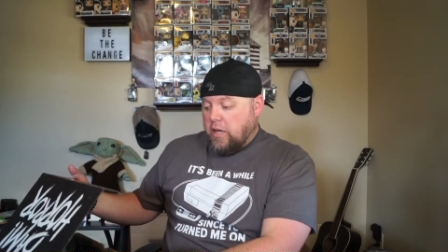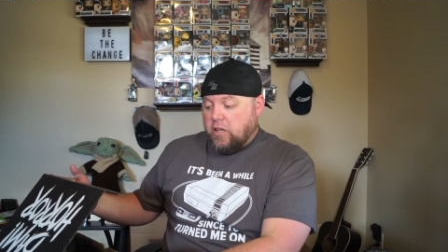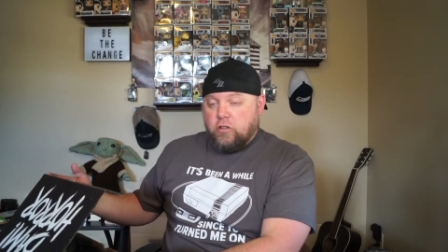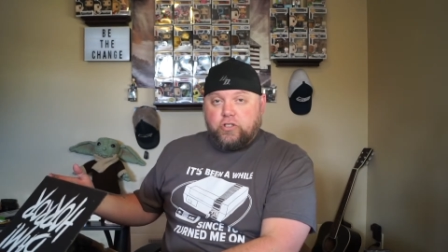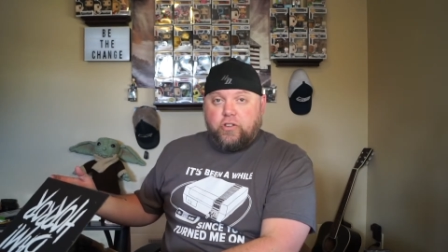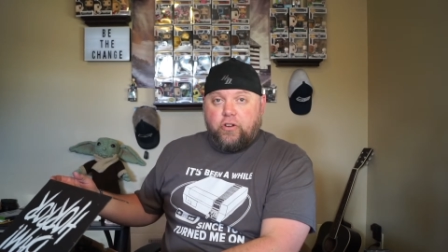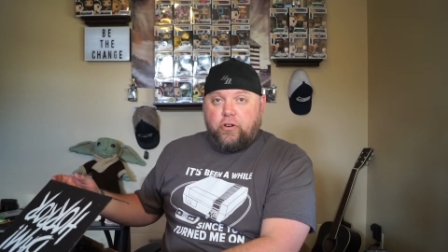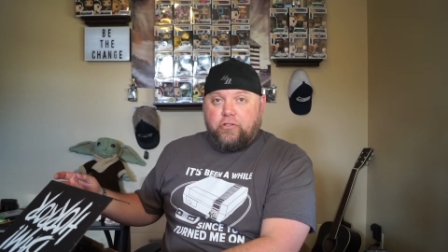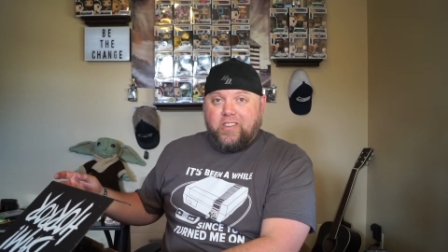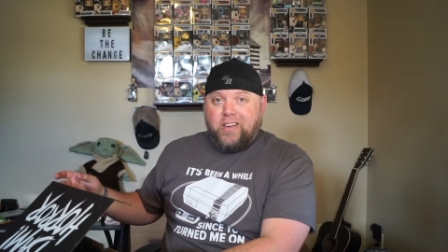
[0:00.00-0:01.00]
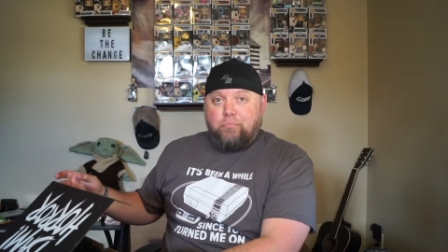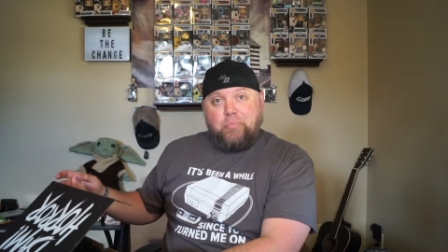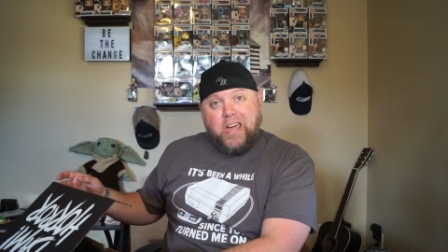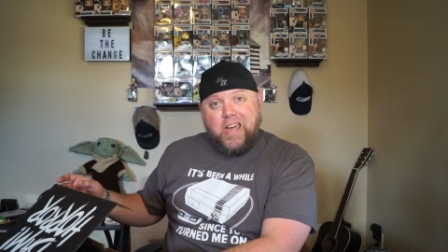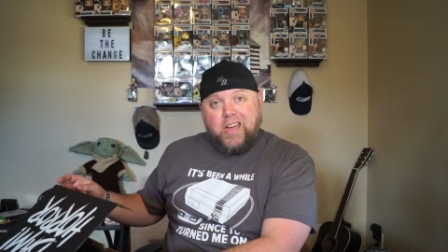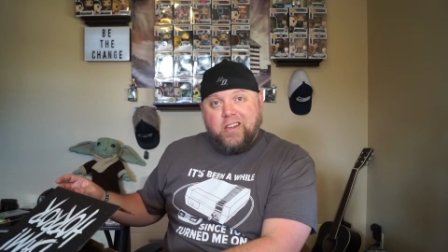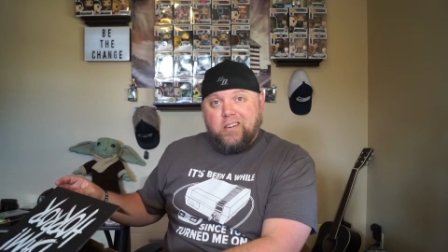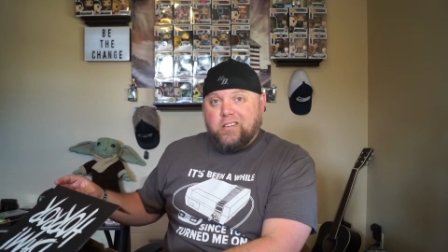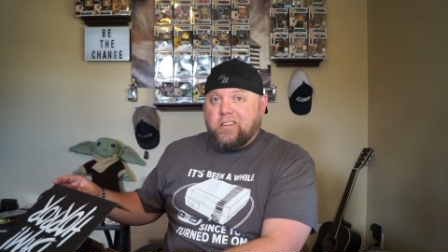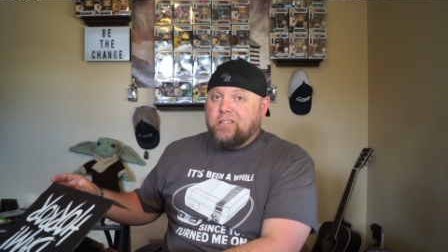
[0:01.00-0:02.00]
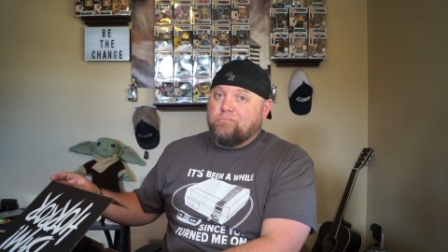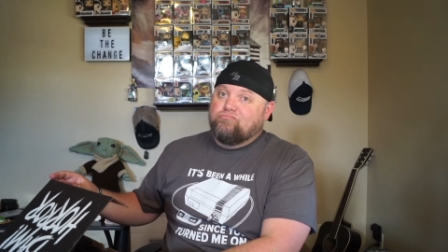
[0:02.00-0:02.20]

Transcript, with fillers: Usually there's a pen,